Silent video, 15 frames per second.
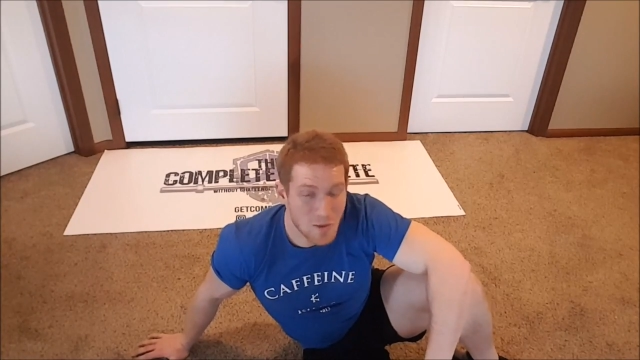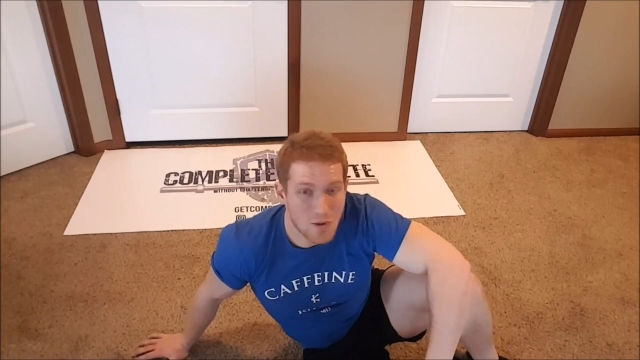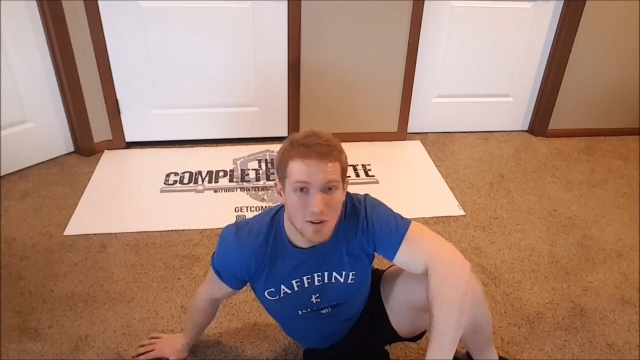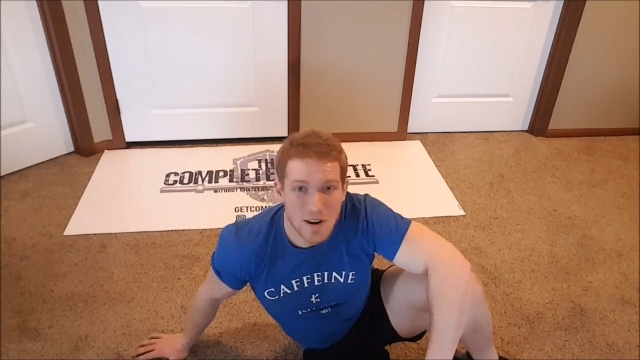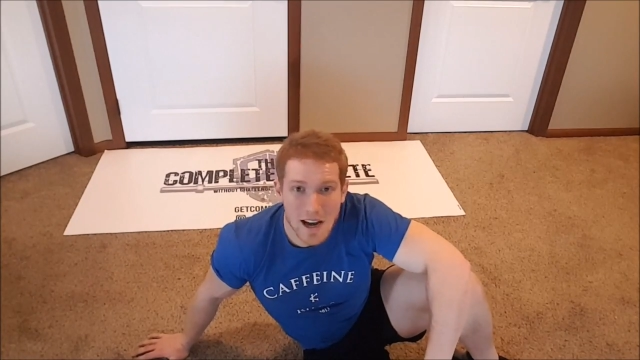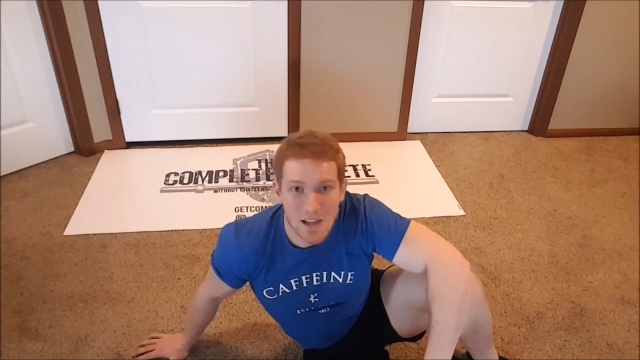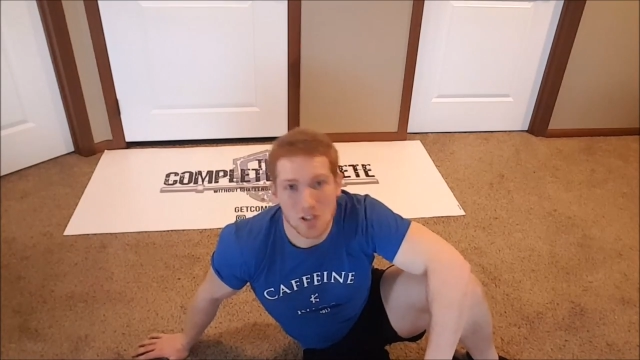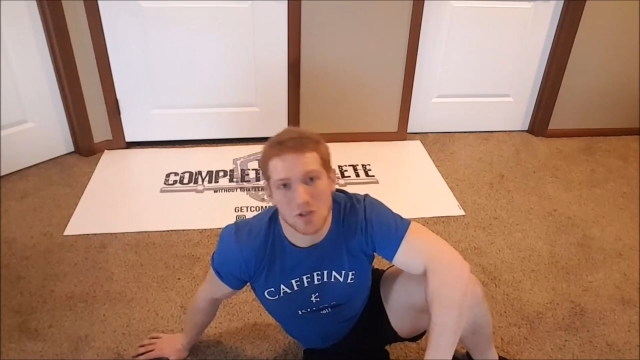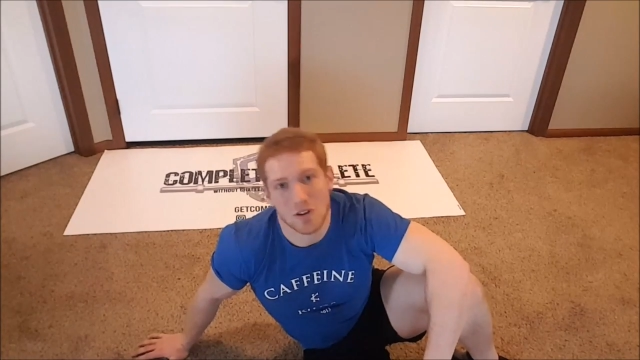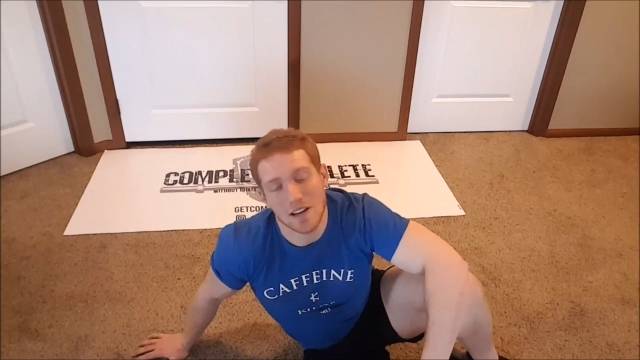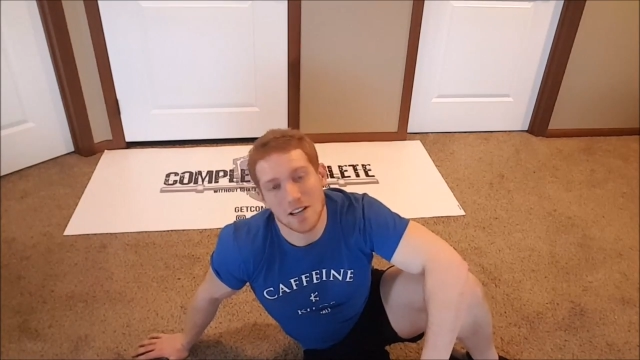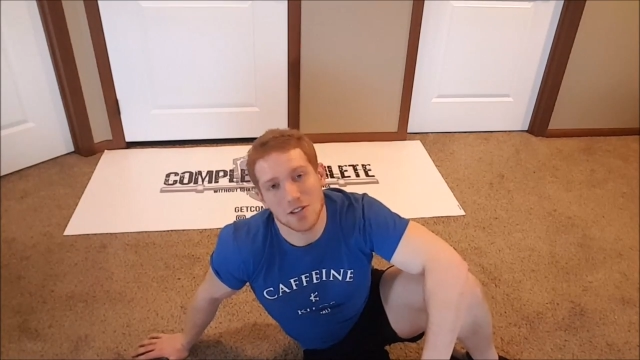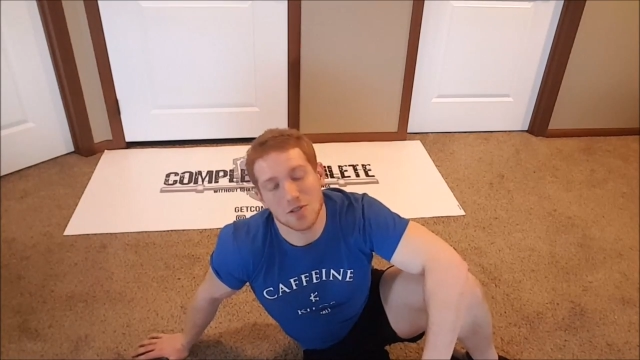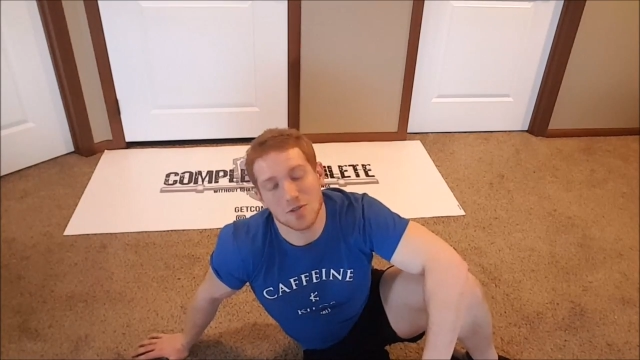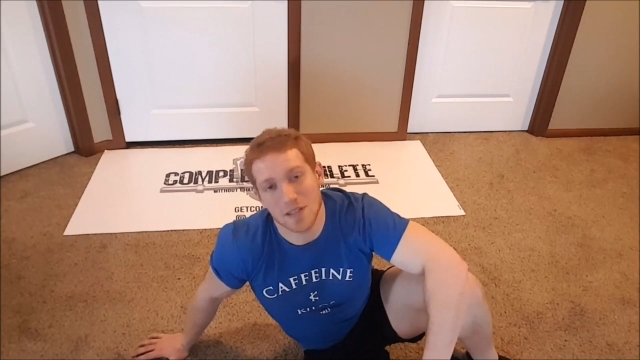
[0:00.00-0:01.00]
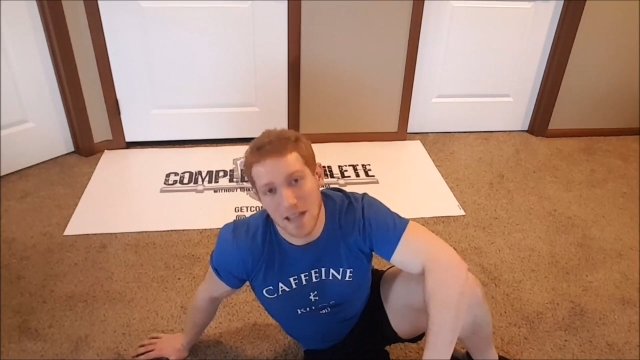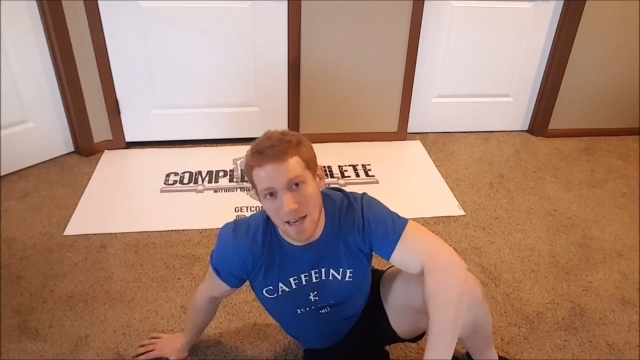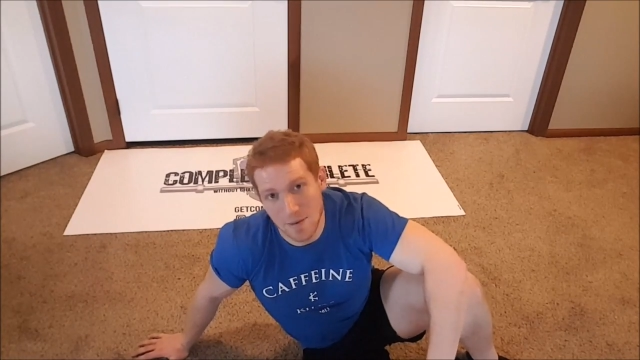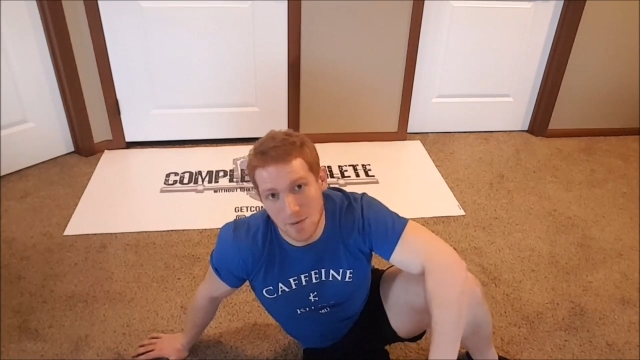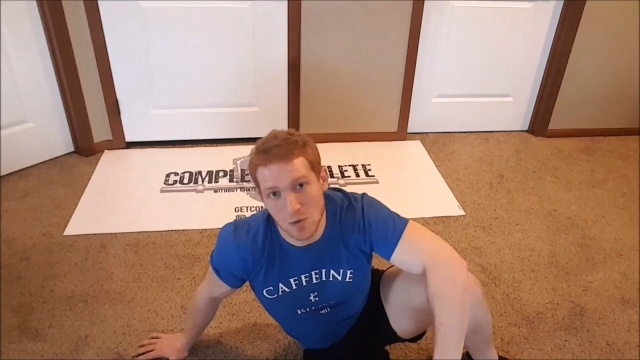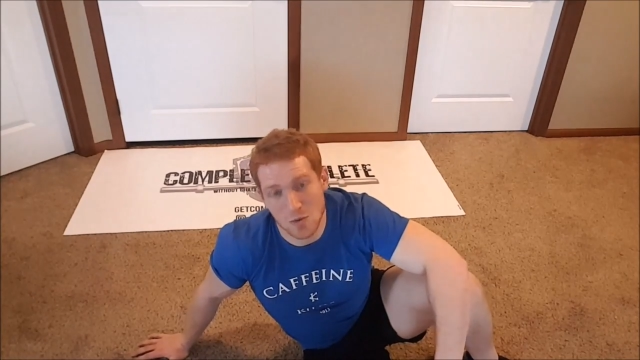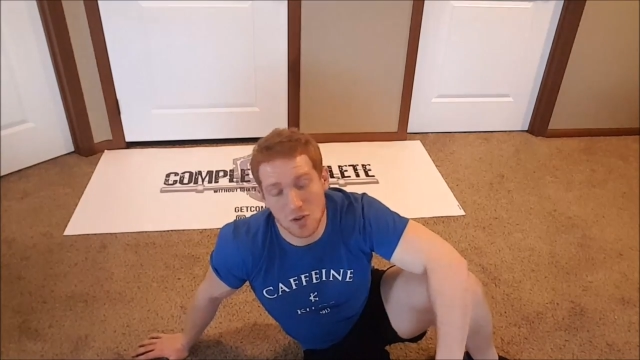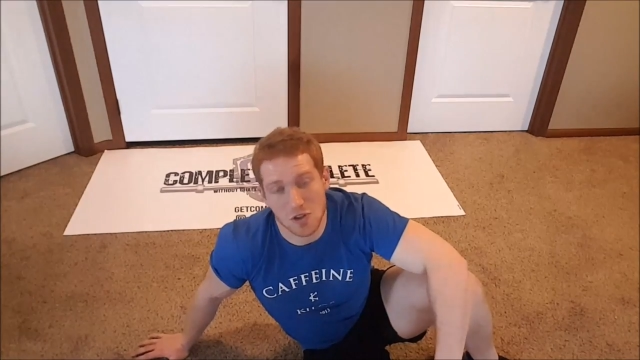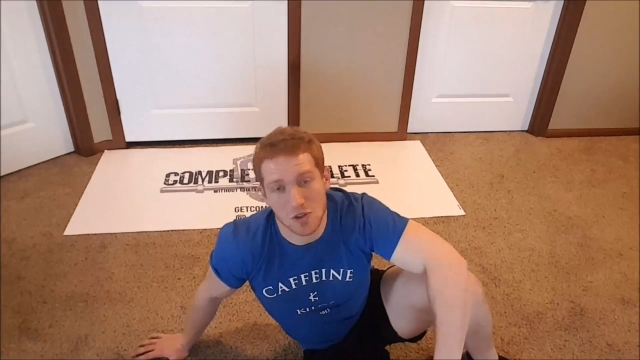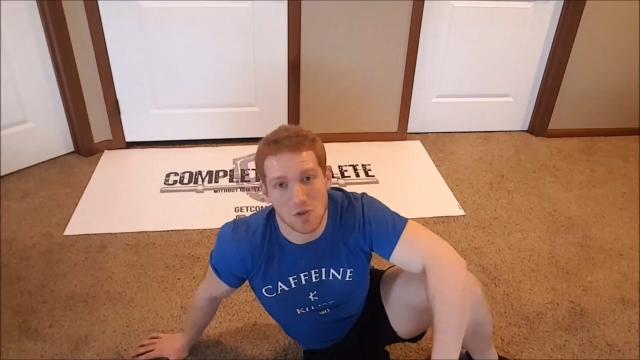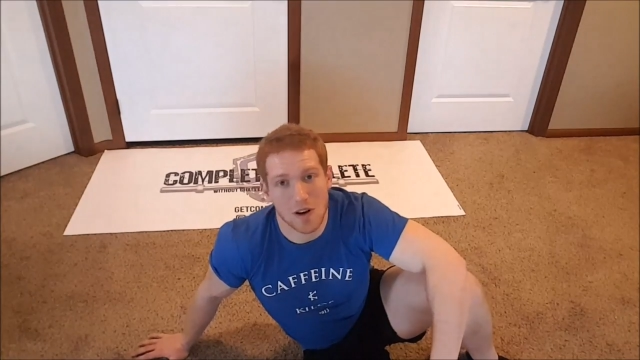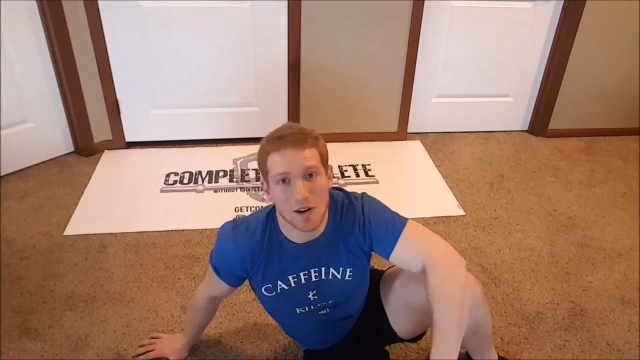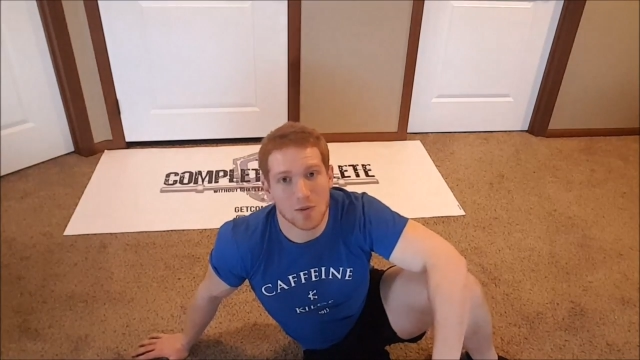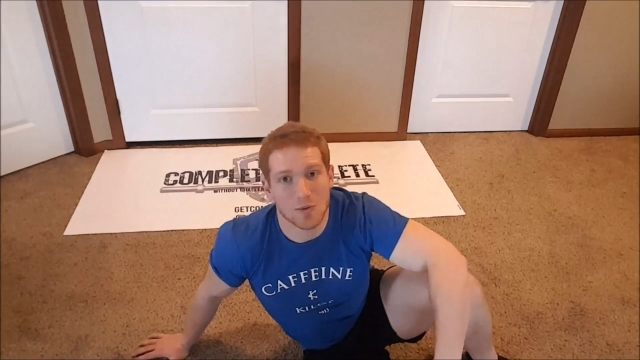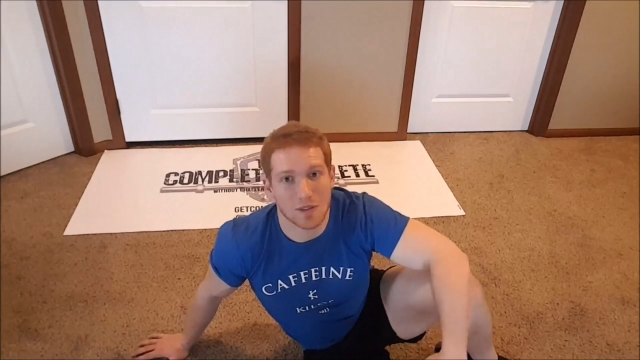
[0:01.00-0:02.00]
We're not trying to do damage, we're just
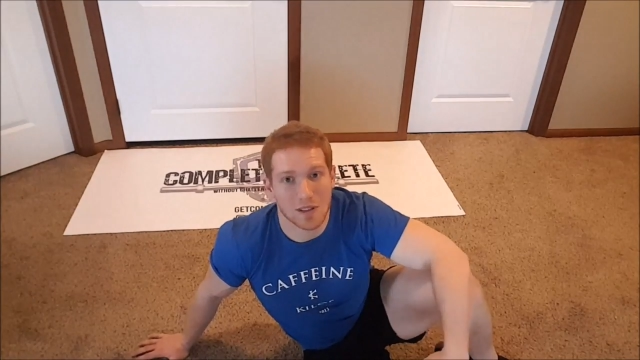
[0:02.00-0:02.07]
trying to